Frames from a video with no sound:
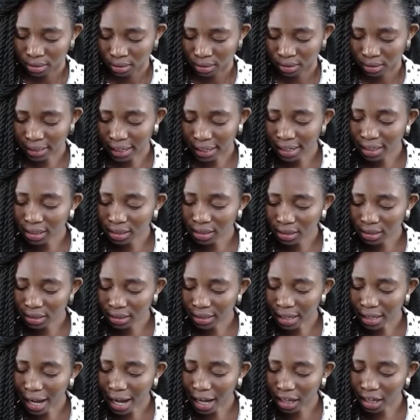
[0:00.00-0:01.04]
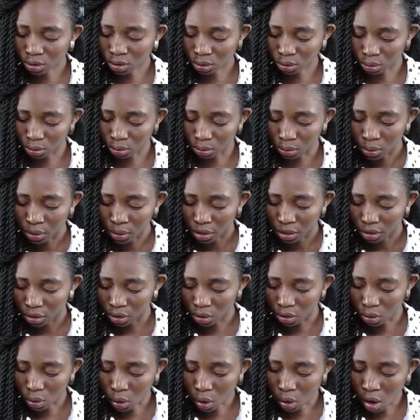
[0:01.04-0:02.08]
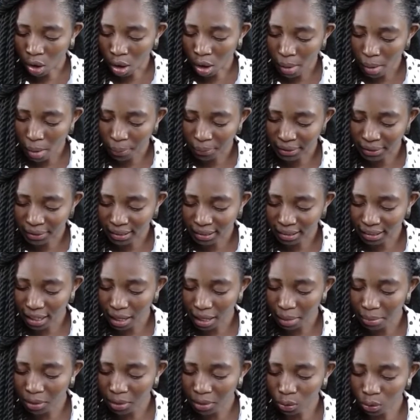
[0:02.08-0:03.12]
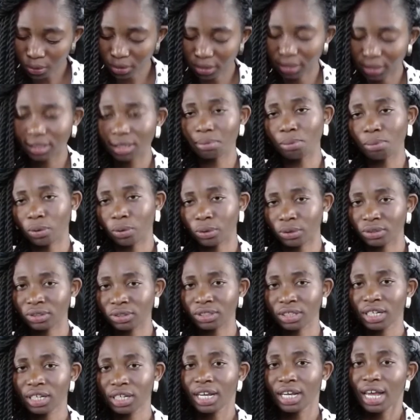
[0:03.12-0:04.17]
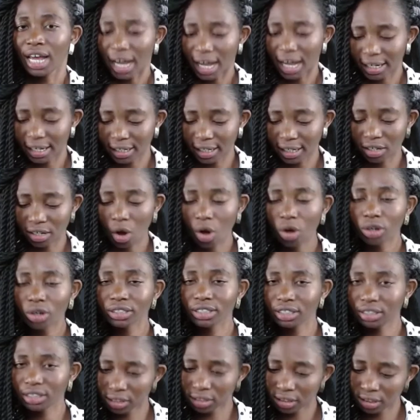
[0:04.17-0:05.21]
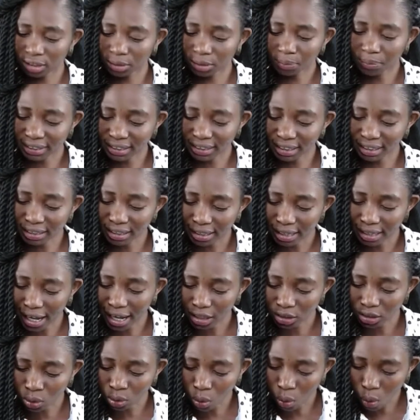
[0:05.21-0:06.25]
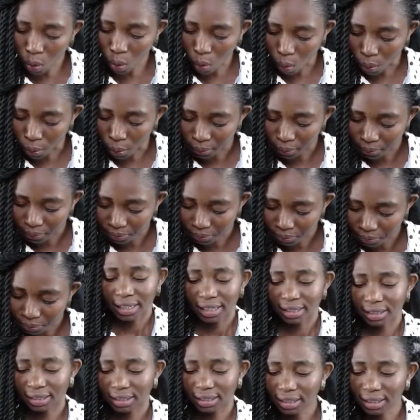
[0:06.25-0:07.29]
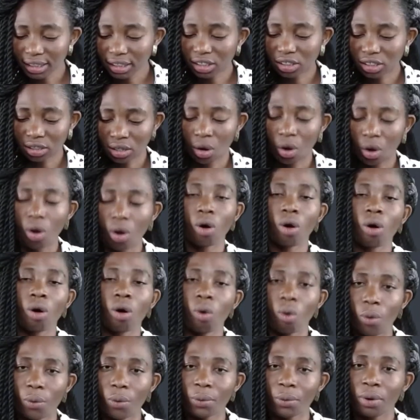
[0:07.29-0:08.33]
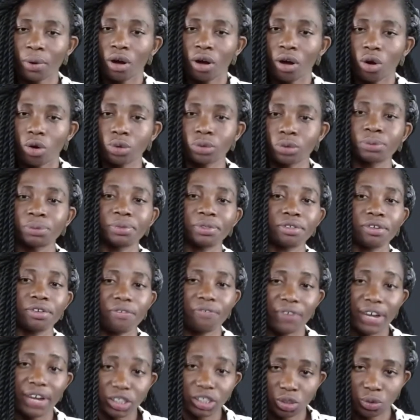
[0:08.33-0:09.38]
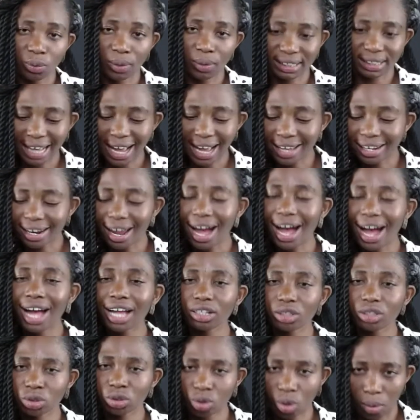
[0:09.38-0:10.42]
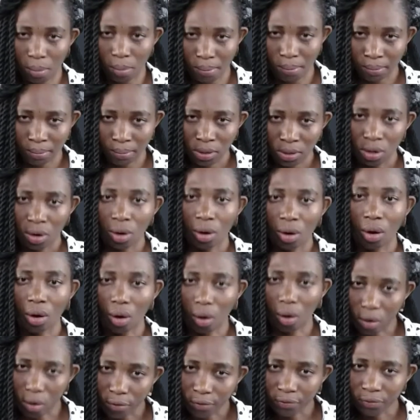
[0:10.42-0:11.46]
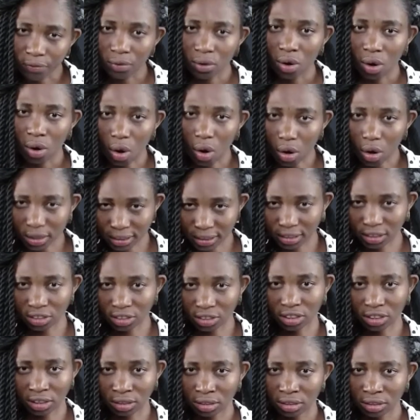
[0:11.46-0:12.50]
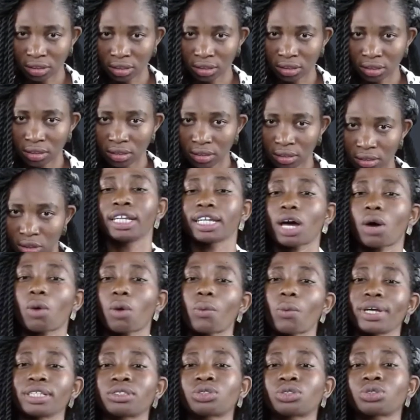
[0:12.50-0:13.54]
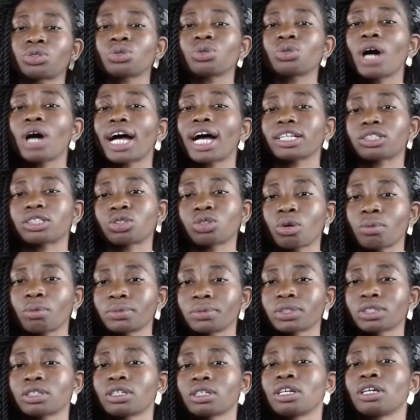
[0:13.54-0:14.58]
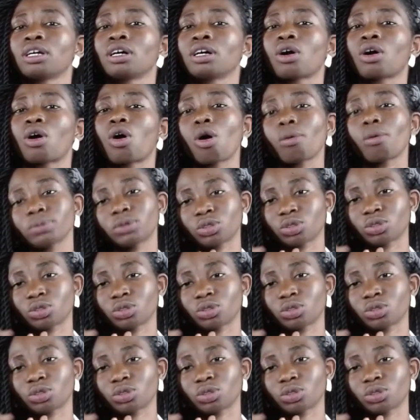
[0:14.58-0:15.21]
scientists had to come up with chemical symbols, and then oxygen is represented as O. This O could be referred to as an atom of oxygen. Now, when two atoms come